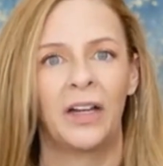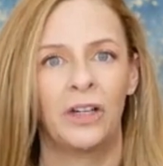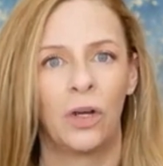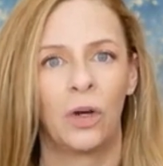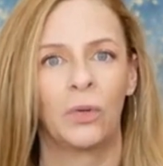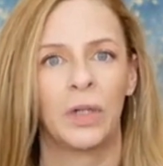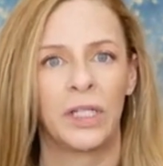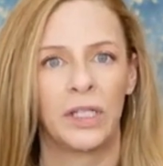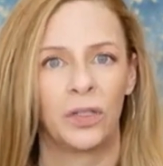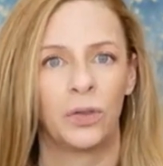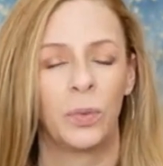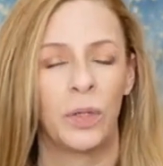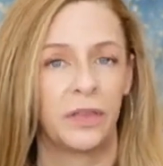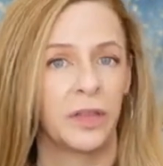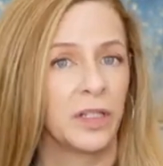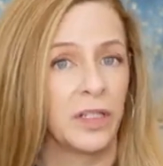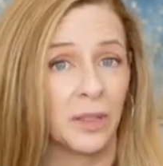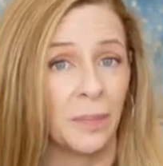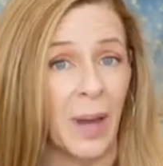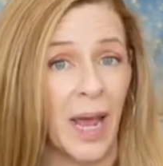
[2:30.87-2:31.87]
noticed with
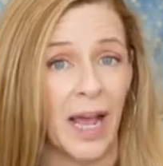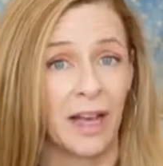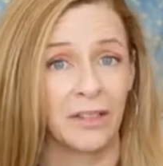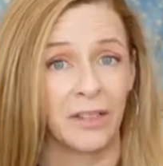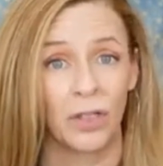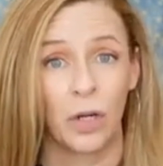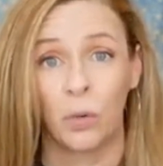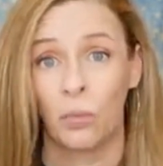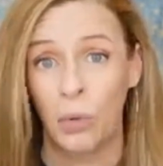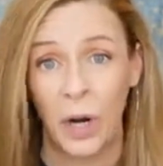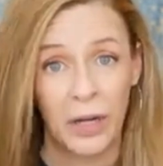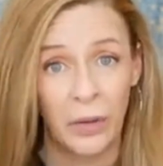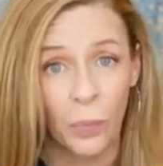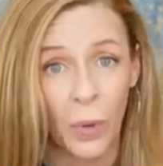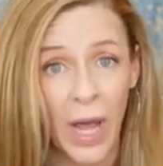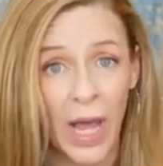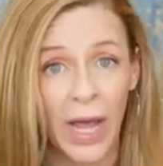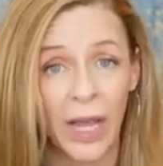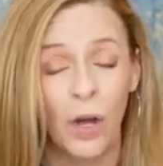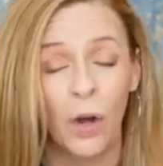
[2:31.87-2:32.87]
this mask right
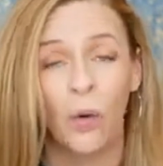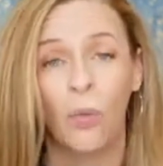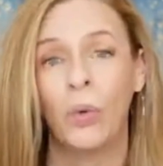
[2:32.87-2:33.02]
away